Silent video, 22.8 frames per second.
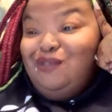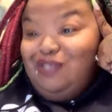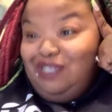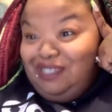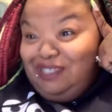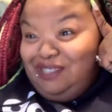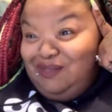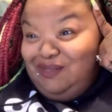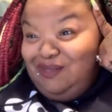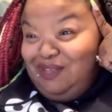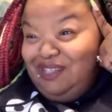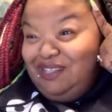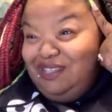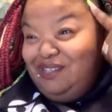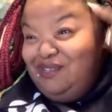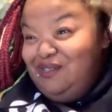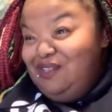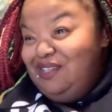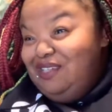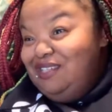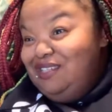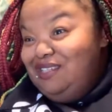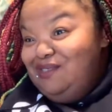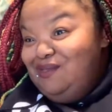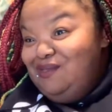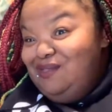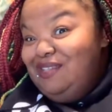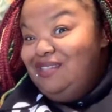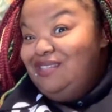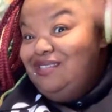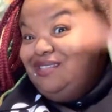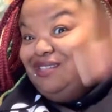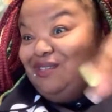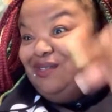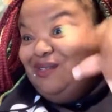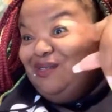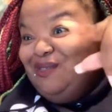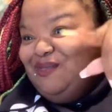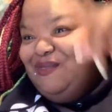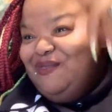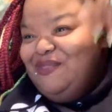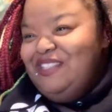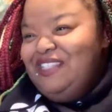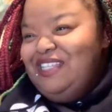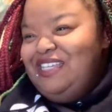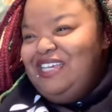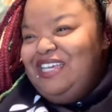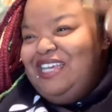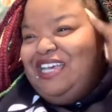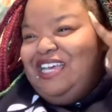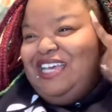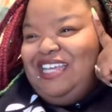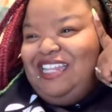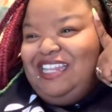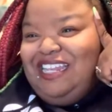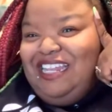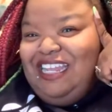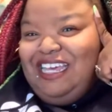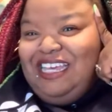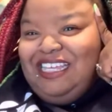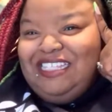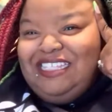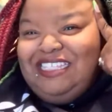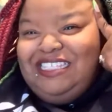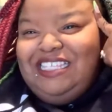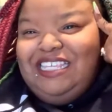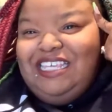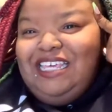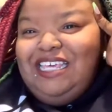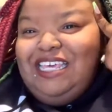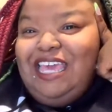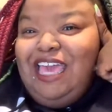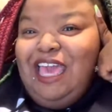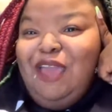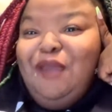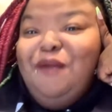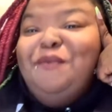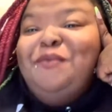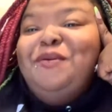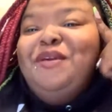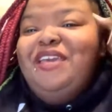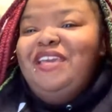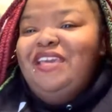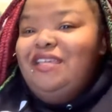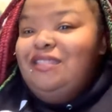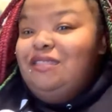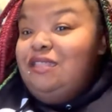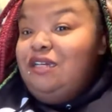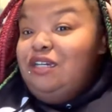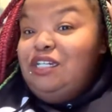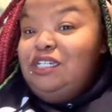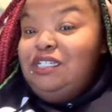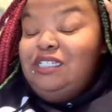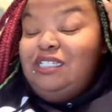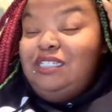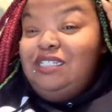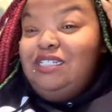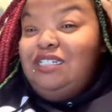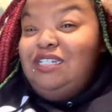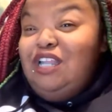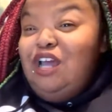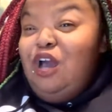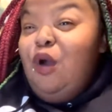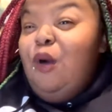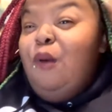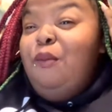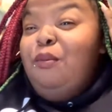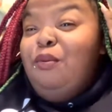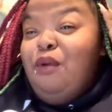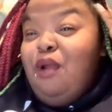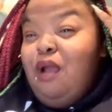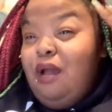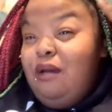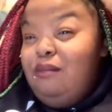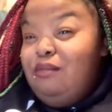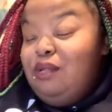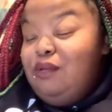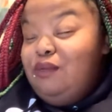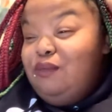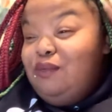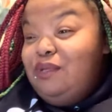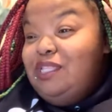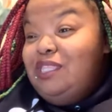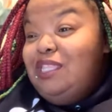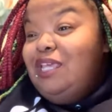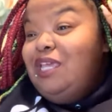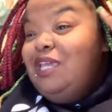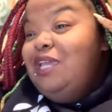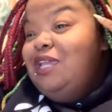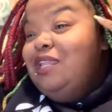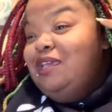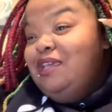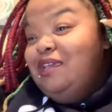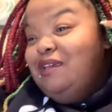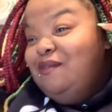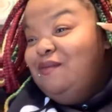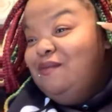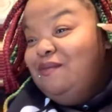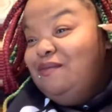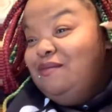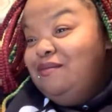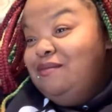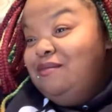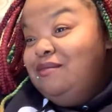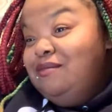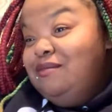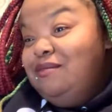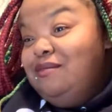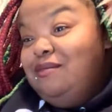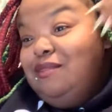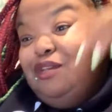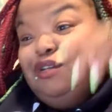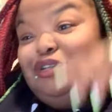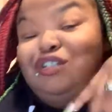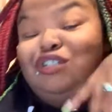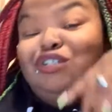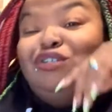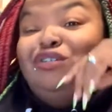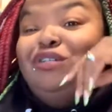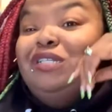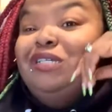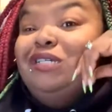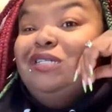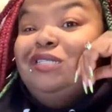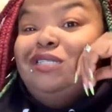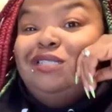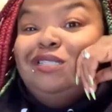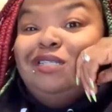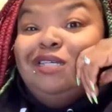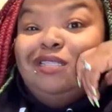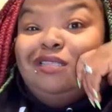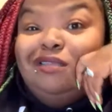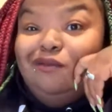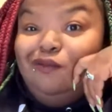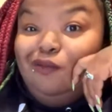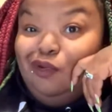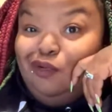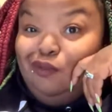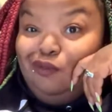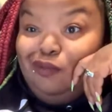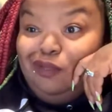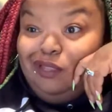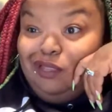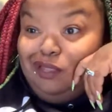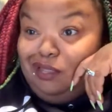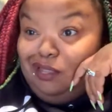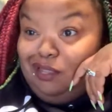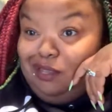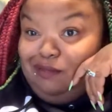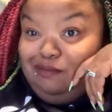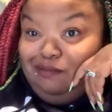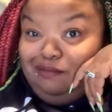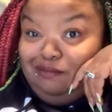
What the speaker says: Yes, we do. Yes, we do. Let's see, KP. There's no problem with eating. There surely is nothing wrong with eating.